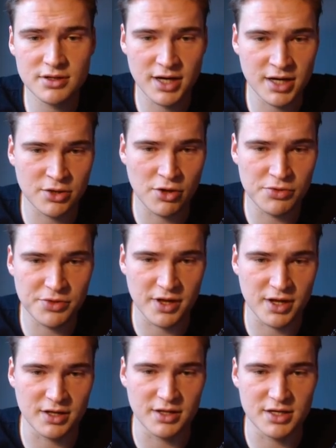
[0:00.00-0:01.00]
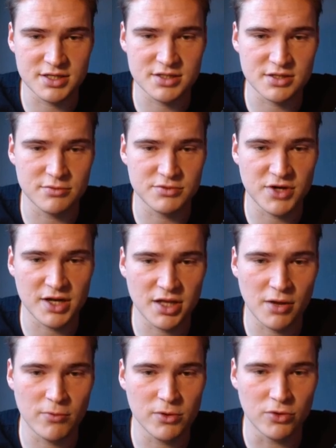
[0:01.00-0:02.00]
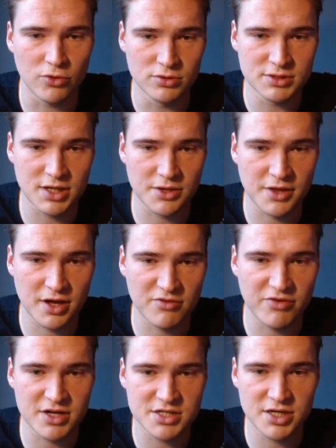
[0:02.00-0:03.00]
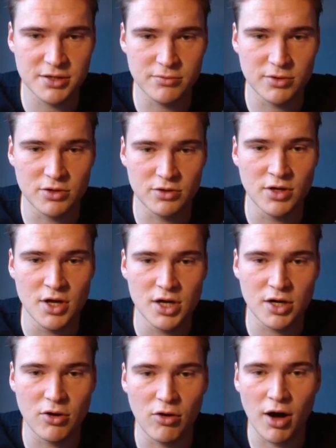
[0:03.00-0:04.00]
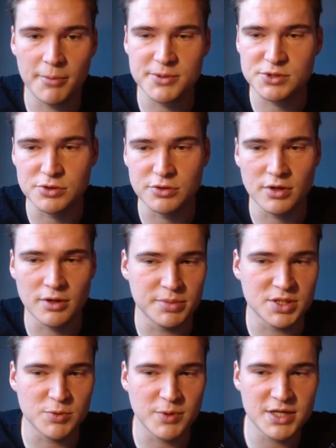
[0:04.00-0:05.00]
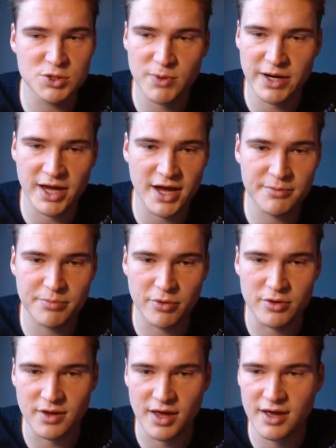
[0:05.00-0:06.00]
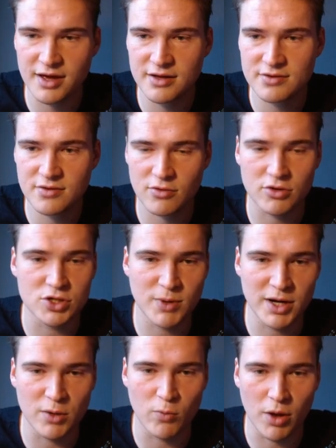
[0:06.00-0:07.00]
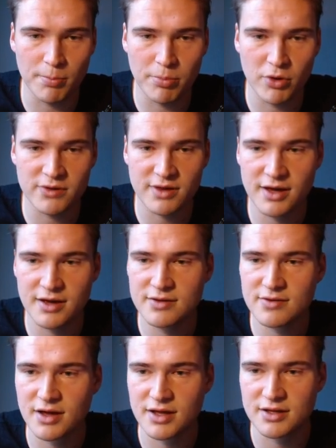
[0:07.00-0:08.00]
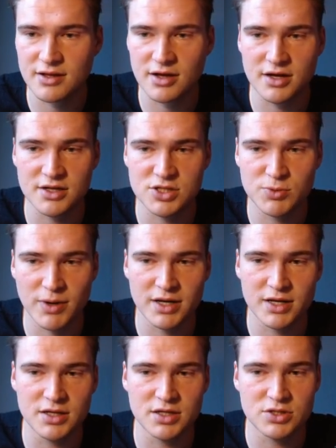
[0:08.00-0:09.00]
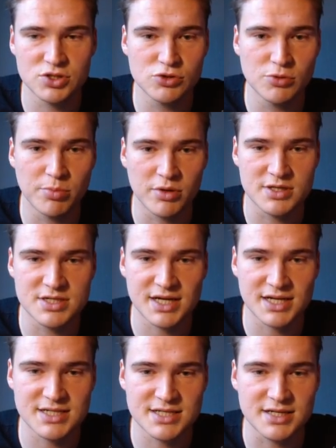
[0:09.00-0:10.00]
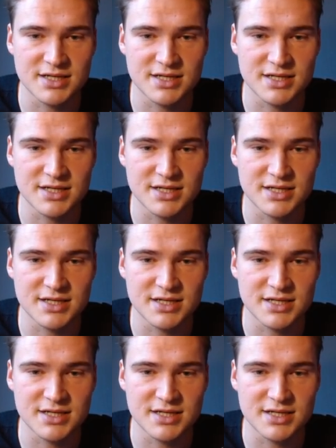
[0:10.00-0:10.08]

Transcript: Then I don't think this trend line will hold, and I think eventually will go up to uh, between twenty-eight point eight or twenty-one point eight and uh, twenty-two point one six.